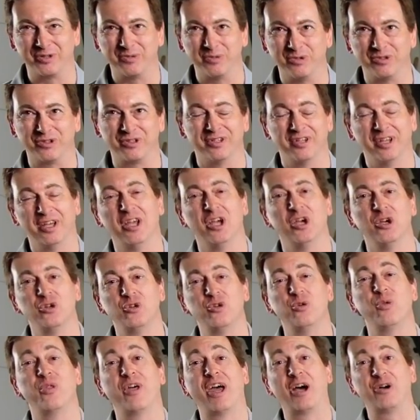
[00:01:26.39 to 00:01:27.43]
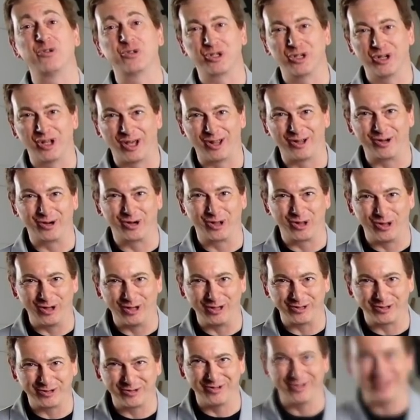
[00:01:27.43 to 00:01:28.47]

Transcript: It was two thousand dollar clutch.